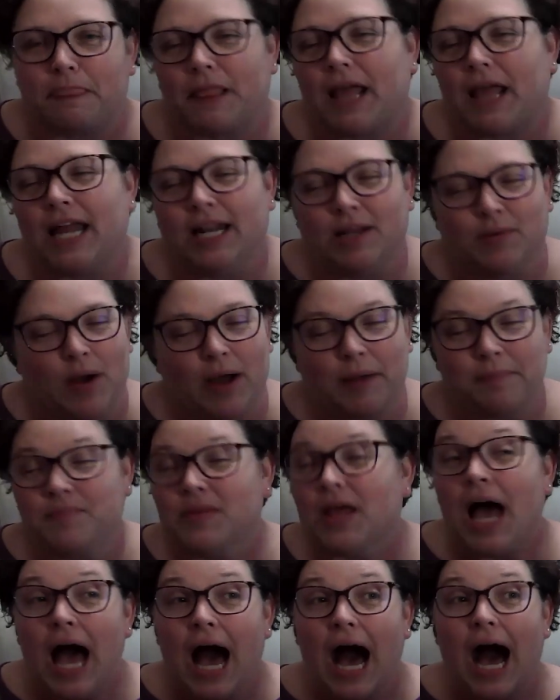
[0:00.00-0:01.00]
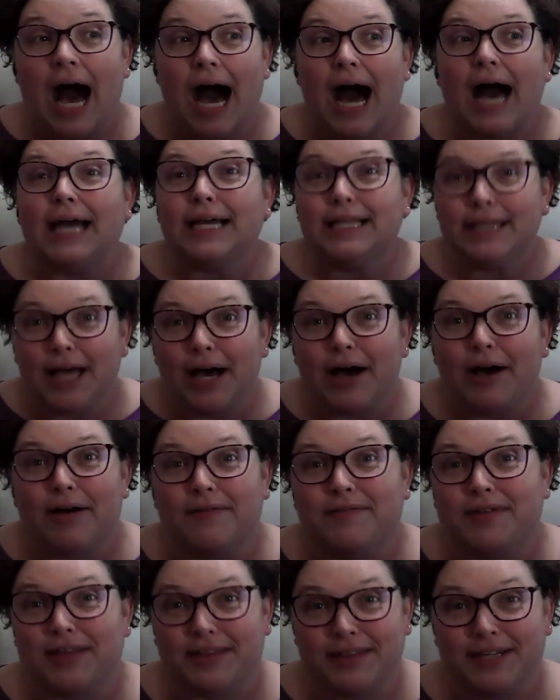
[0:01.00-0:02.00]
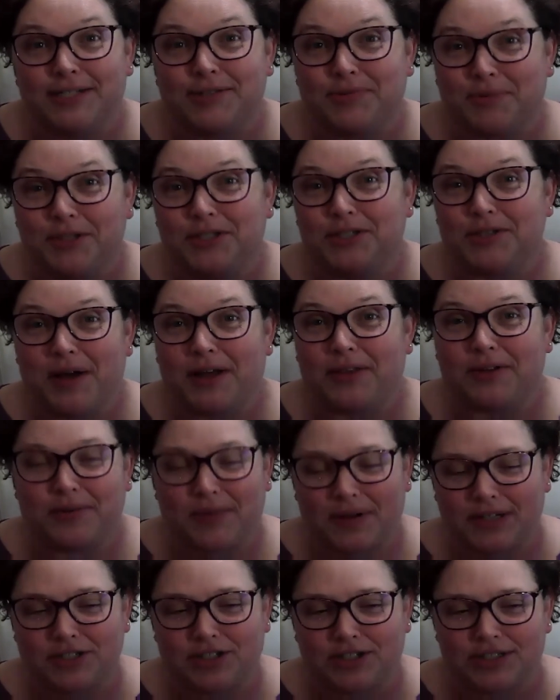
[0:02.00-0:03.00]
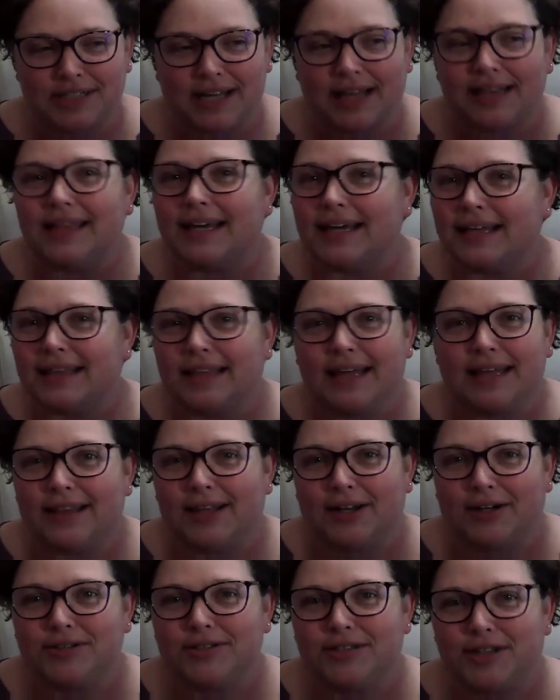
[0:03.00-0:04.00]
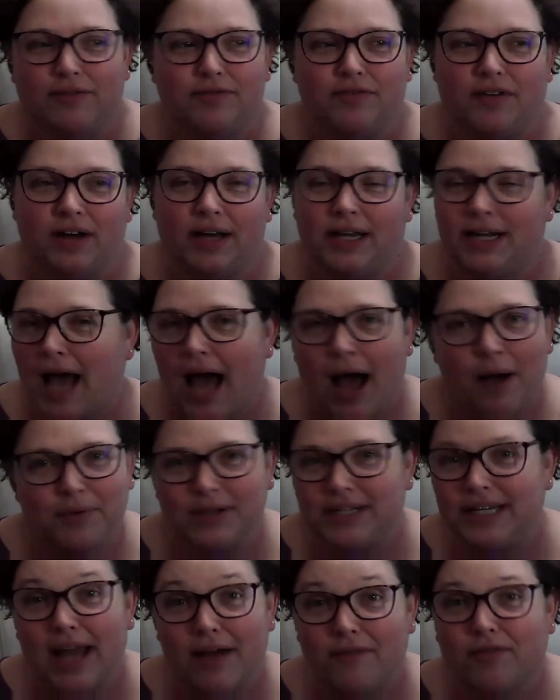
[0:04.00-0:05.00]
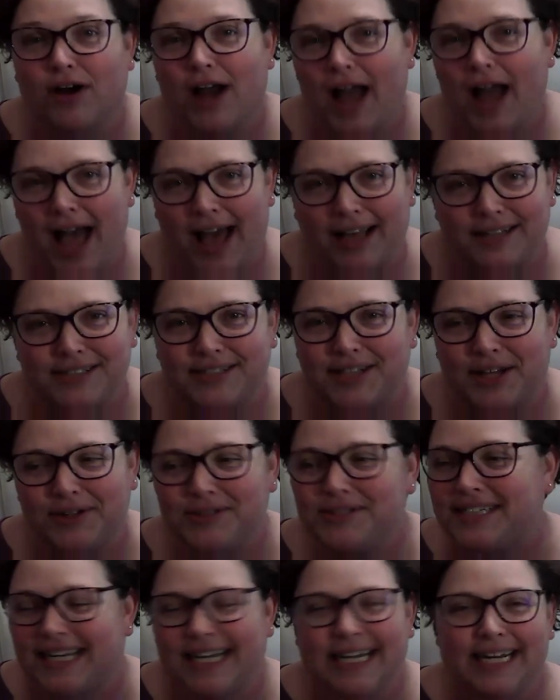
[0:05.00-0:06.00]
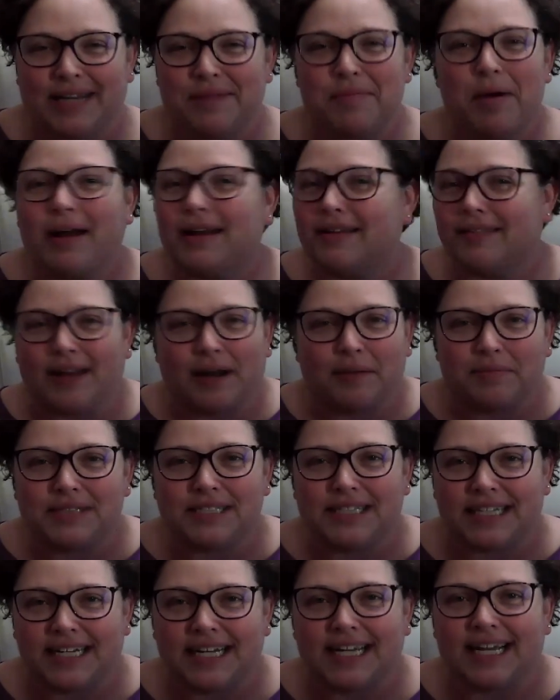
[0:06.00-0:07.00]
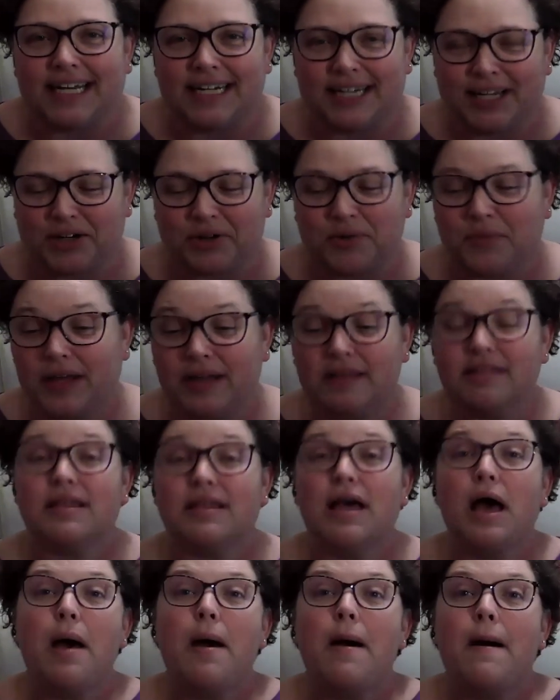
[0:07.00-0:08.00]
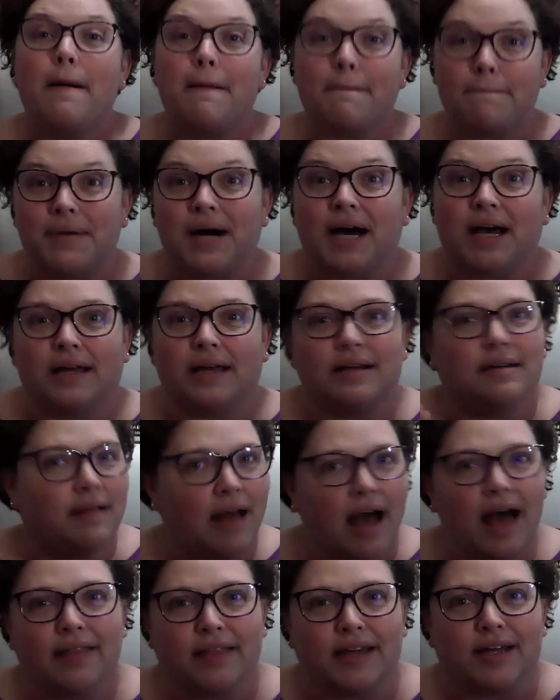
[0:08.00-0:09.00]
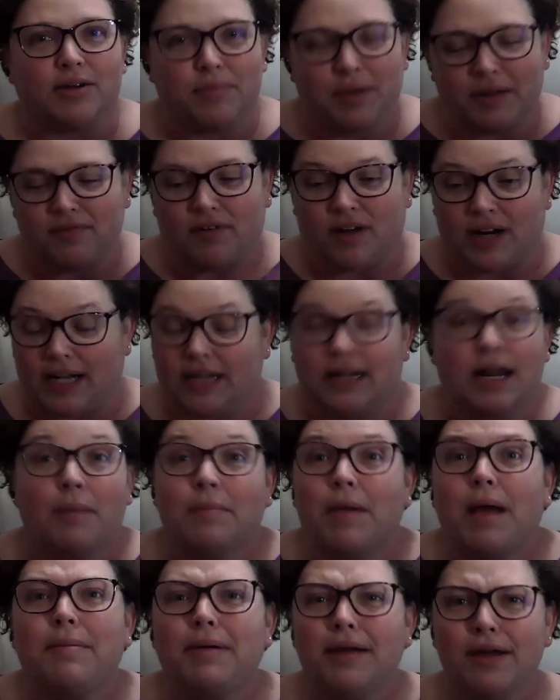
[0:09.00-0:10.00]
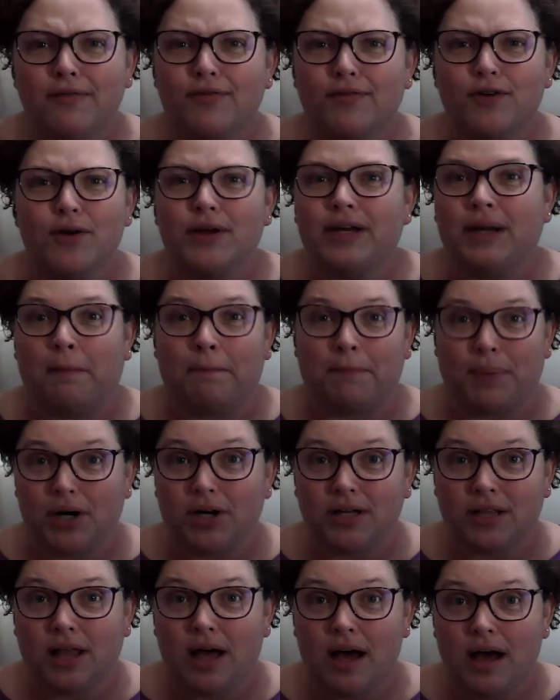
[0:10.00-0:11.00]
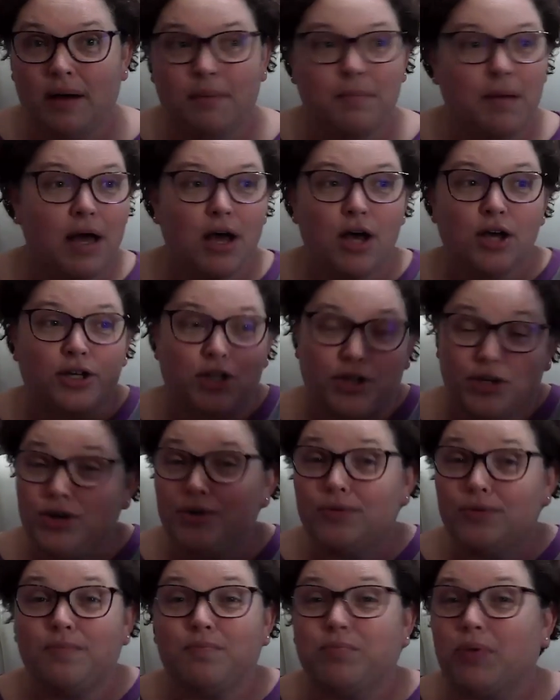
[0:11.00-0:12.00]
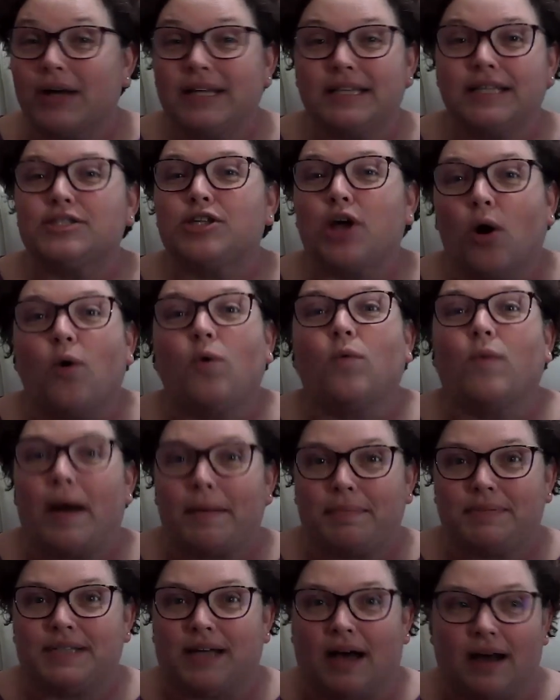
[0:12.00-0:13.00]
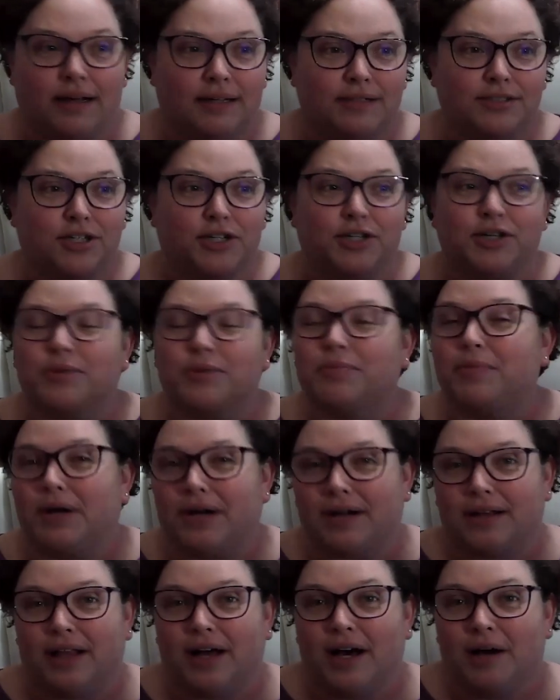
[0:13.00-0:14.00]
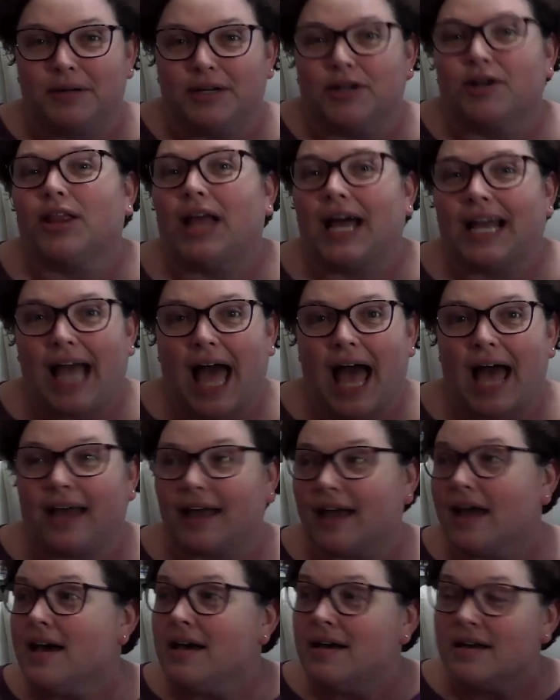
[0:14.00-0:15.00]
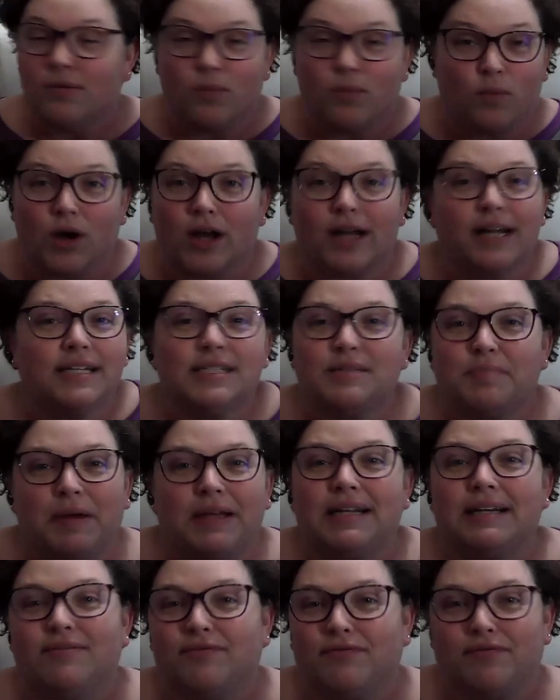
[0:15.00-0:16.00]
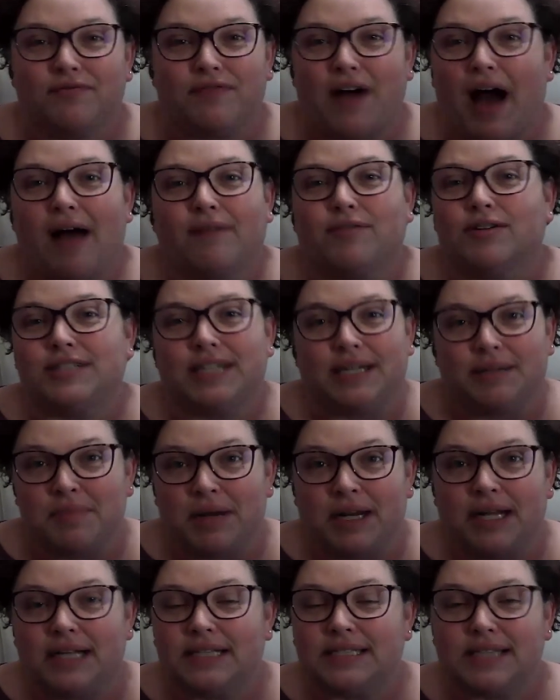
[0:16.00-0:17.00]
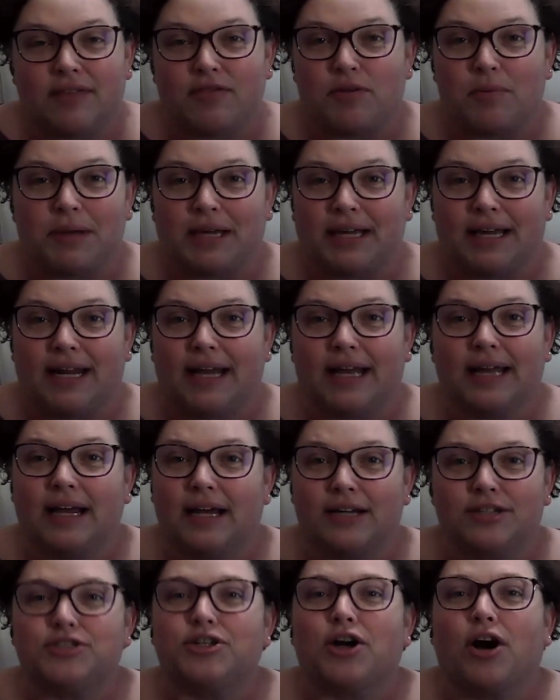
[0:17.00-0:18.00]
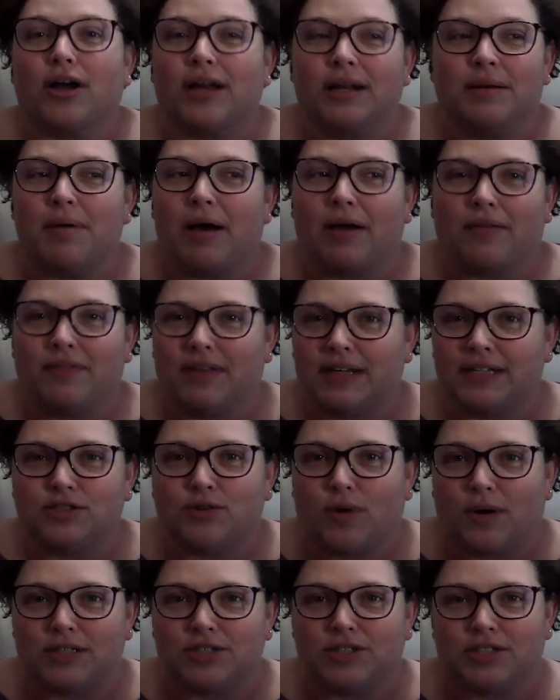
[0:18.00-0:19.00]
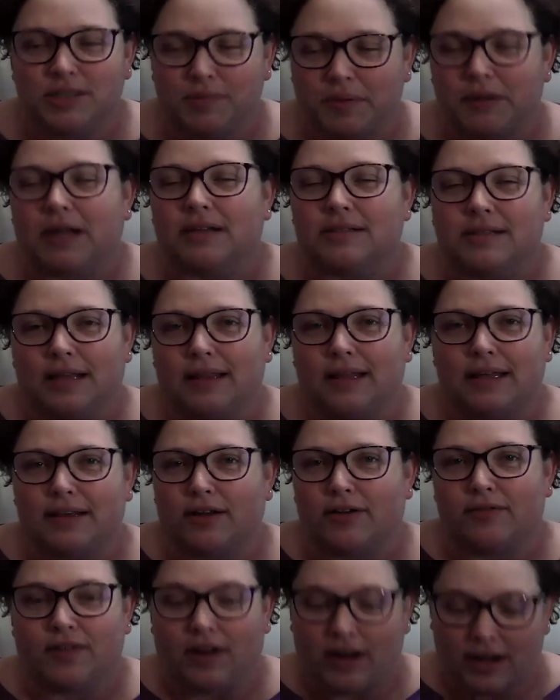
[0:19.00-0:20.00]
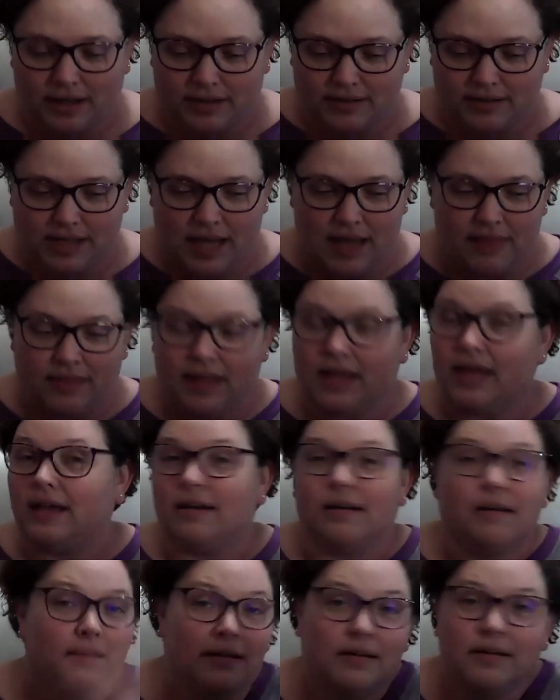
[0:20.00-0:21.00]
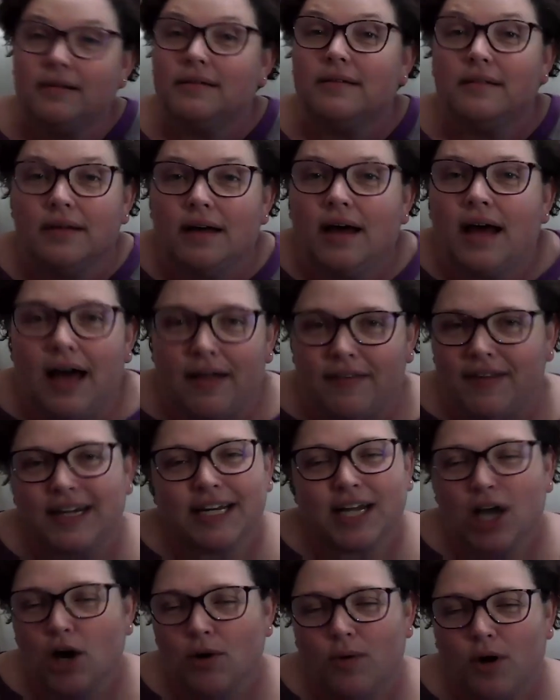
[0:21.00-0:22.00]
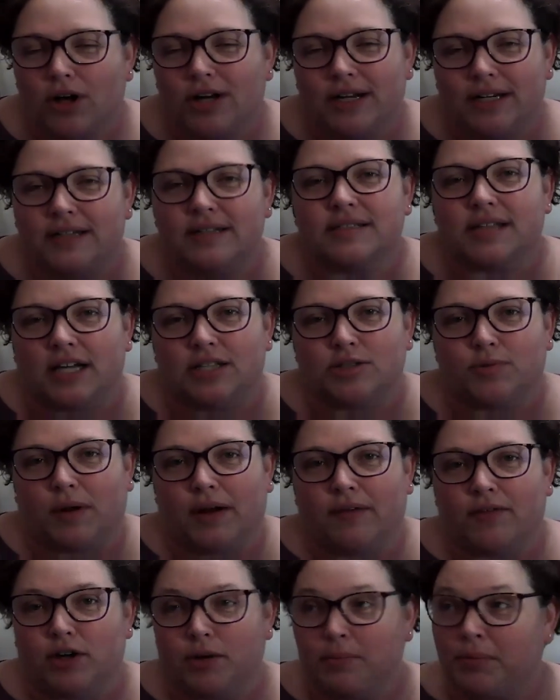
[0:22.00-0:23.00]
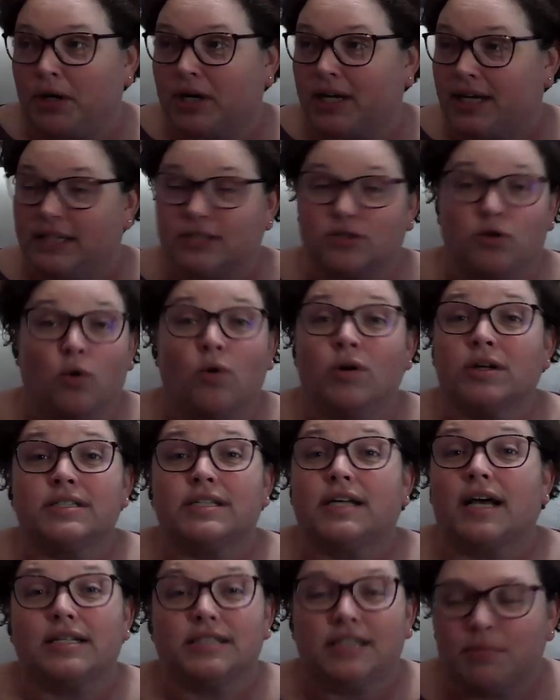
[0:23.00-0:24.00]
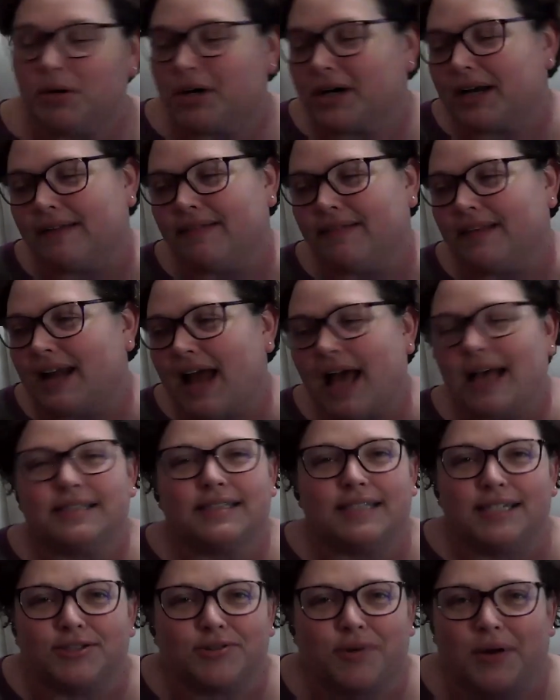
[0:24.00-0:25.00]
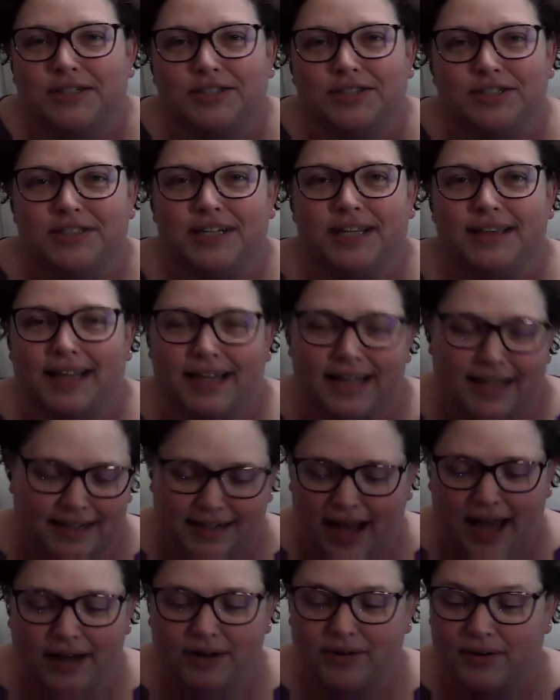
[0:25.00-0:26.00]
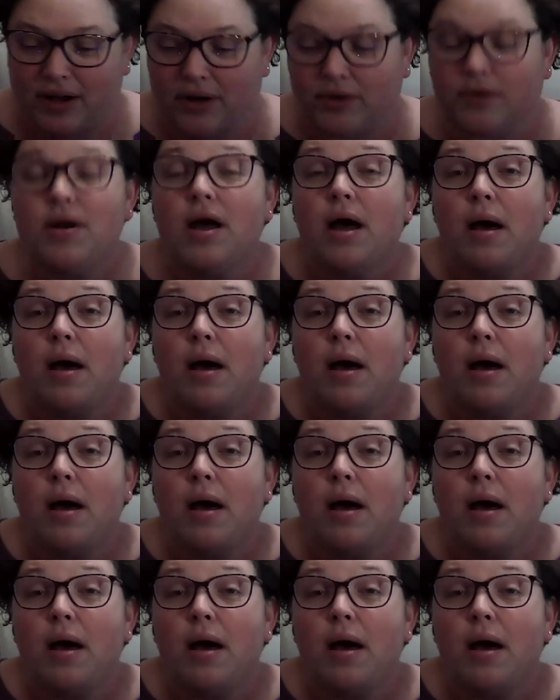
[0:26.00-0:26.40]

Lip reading: Anyway, I love these would you rather questions. I think that they're so fun. I would never ask those to anybody that I'm sitting at dinner with, but I think it would be funny. Now, maybe if you're in a book club, you bring this whole website to your book club and you're like, hey, we're going to spend 5 or 10 minutes at the beginning talking about these questions because I think they're funny. And then go on and discuss whatever your book is. Or discuss the book and then ask these questions at the end. I don't know.